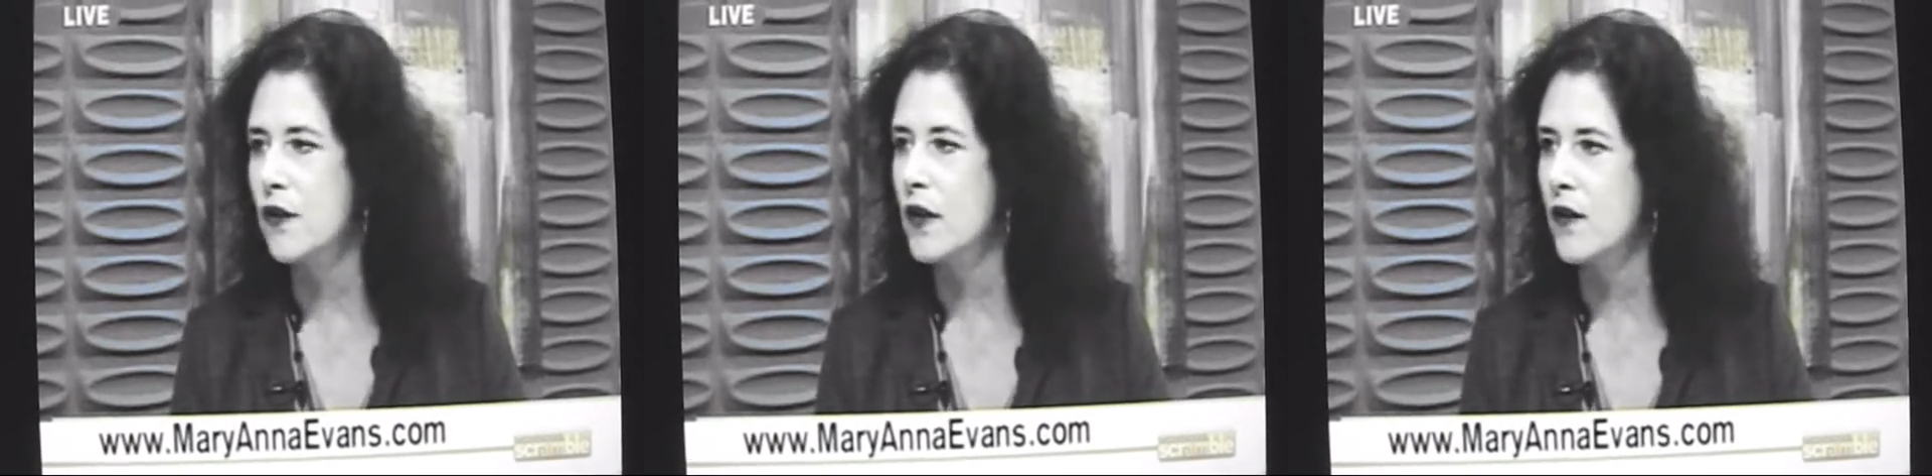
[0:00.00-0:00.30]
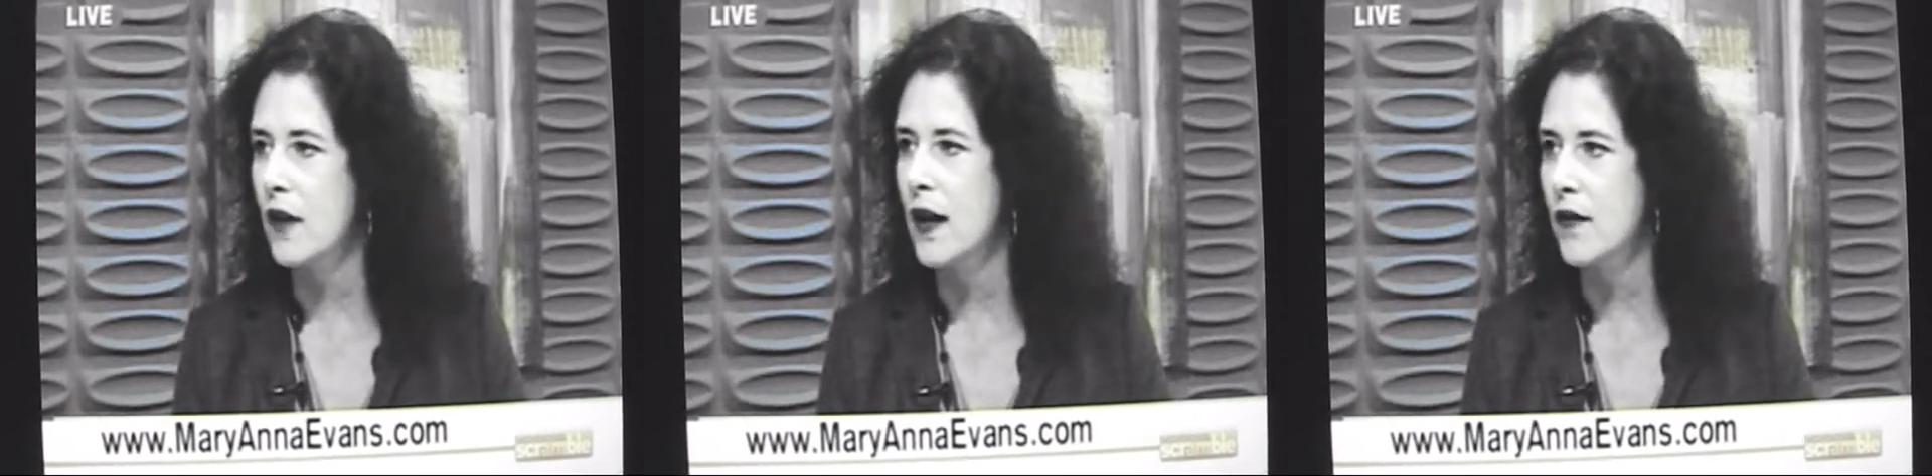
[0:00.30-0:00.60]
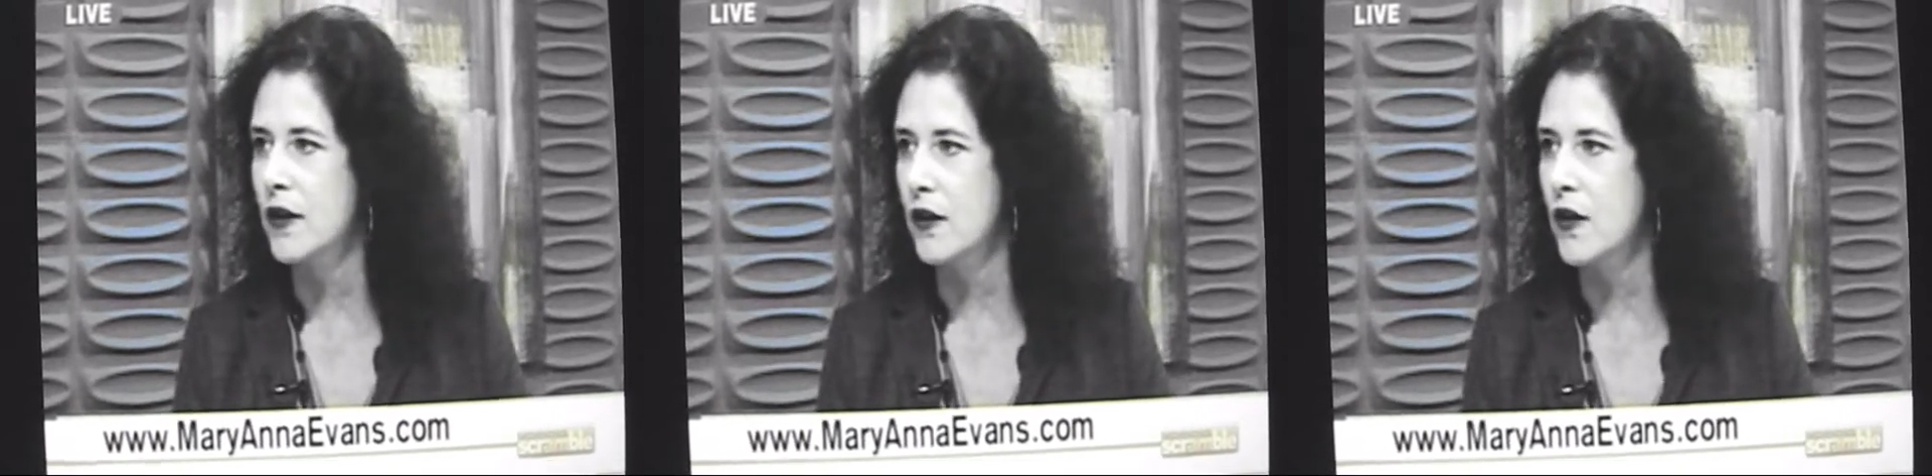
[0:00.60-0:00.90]
you'll never have
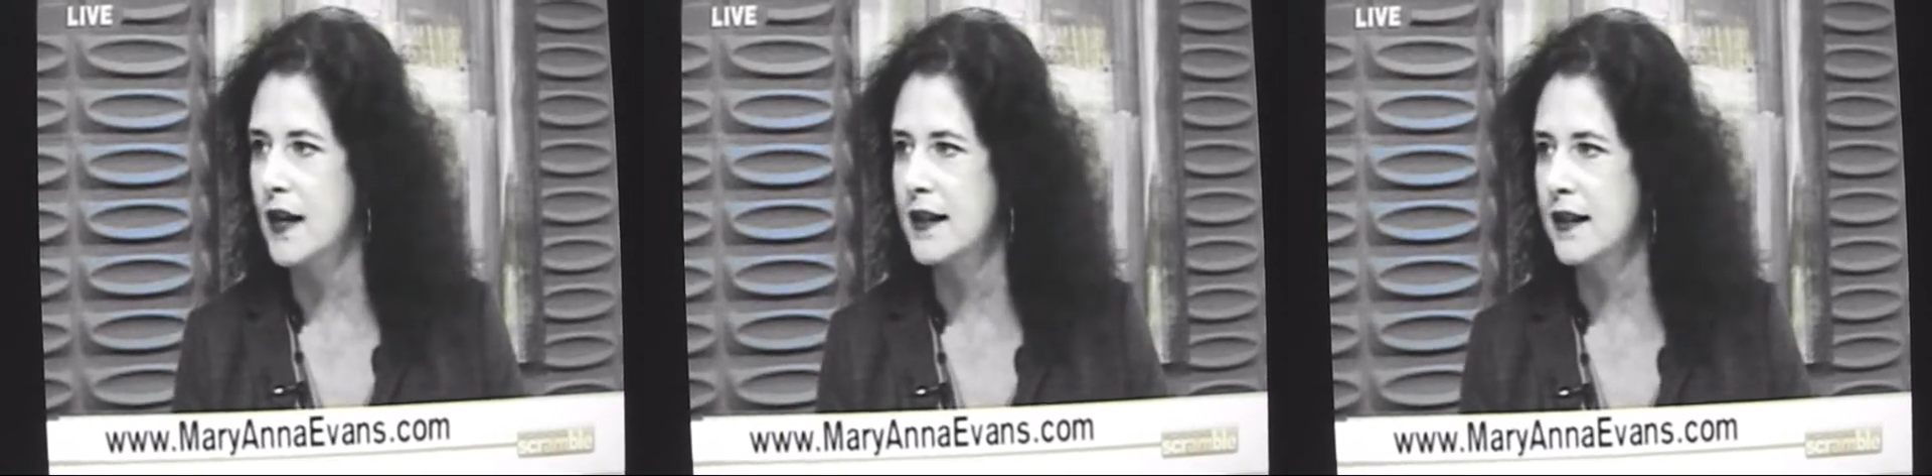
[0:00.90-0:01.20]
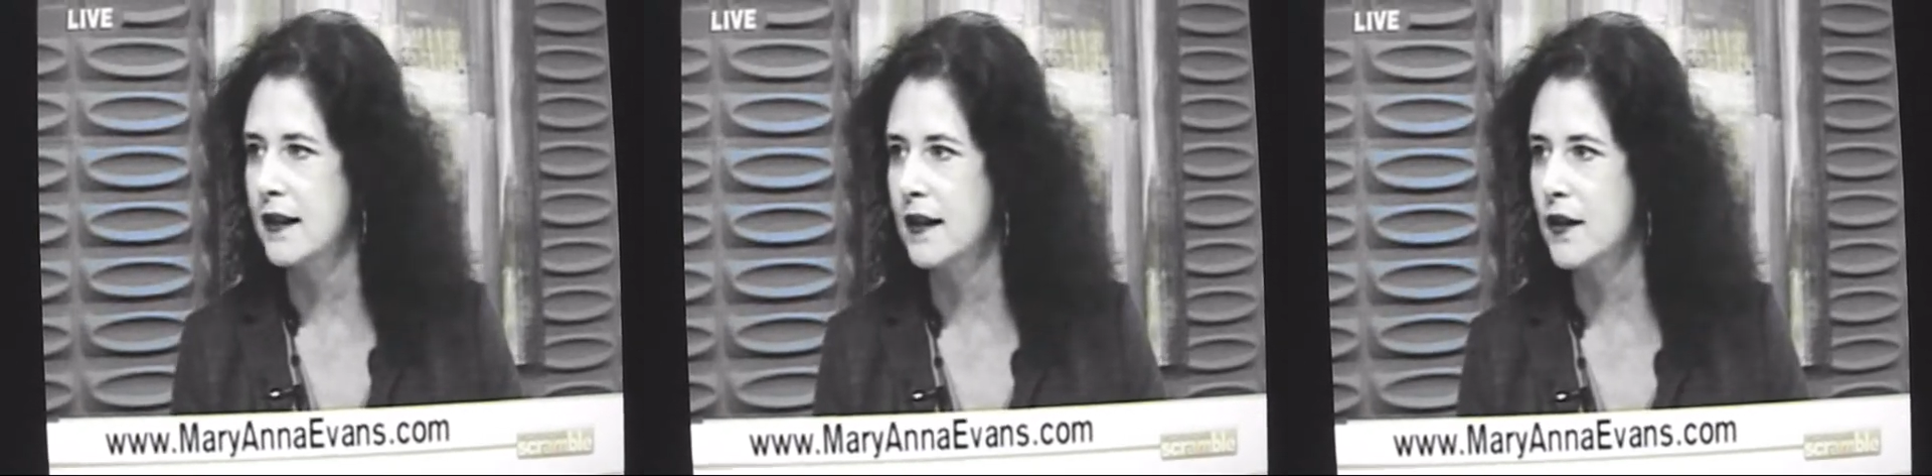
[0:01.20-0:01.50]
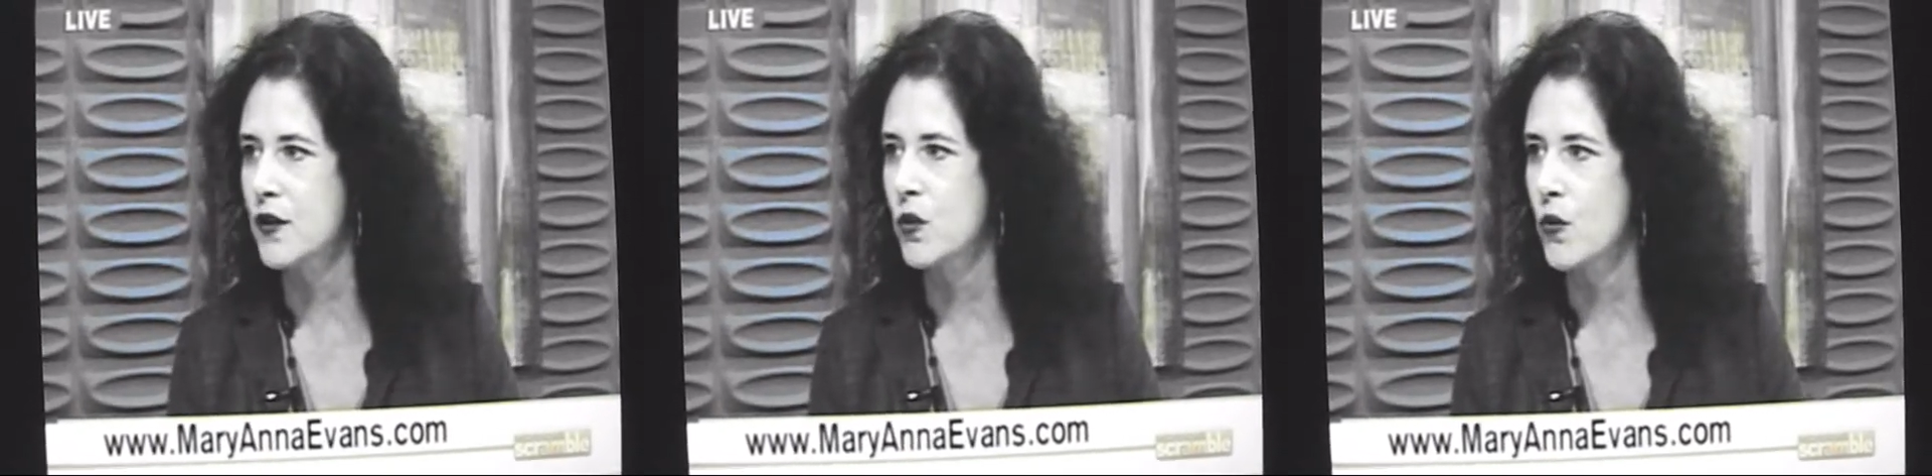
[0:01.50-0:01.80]
another idea
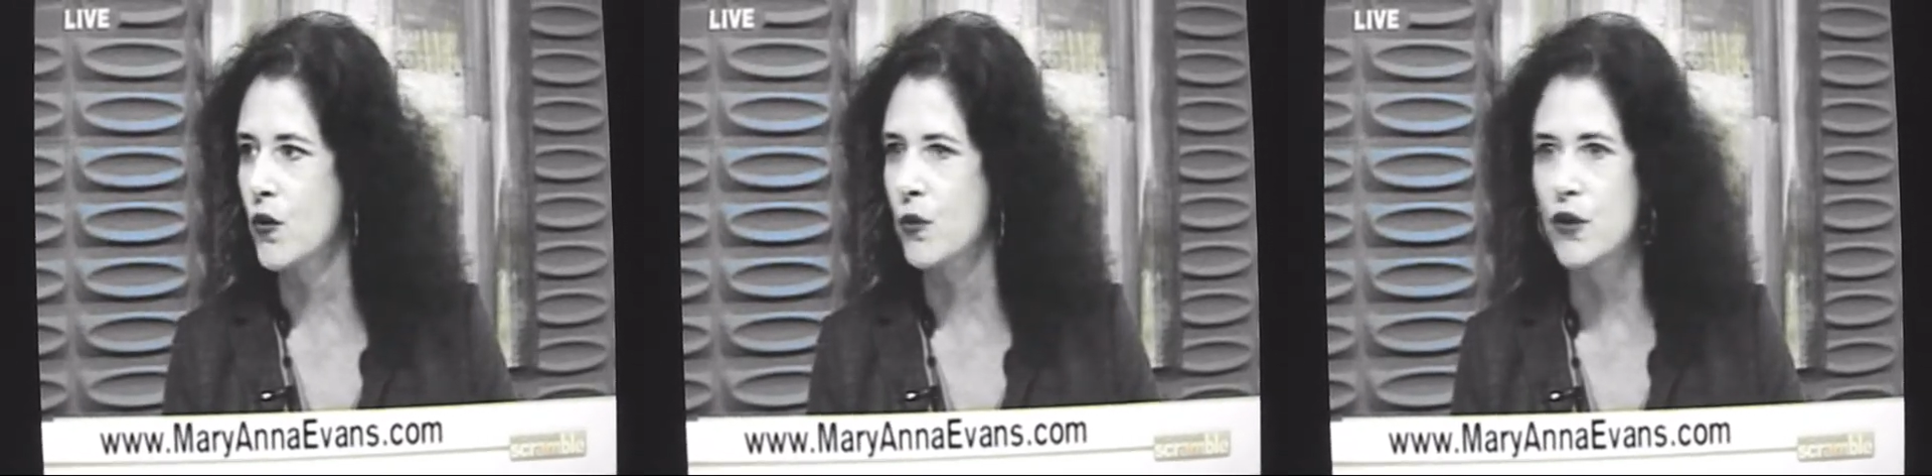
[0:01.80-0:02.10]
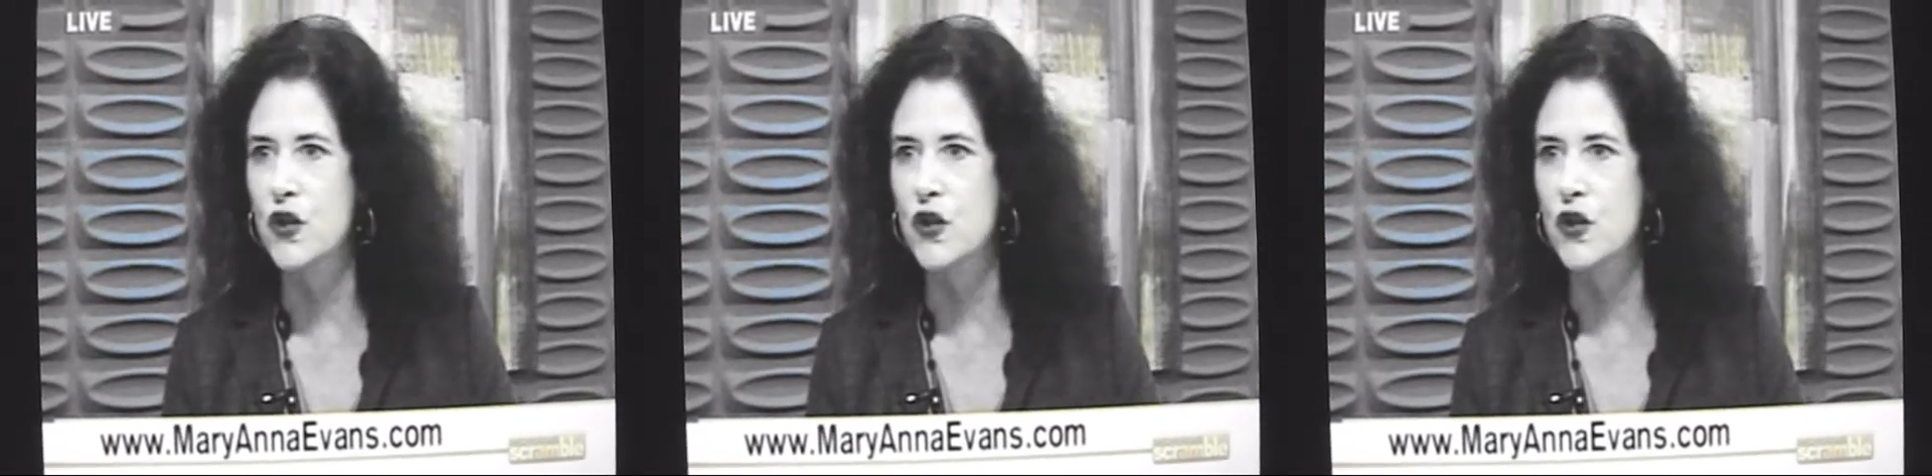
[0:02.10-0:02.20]
that'll support a book.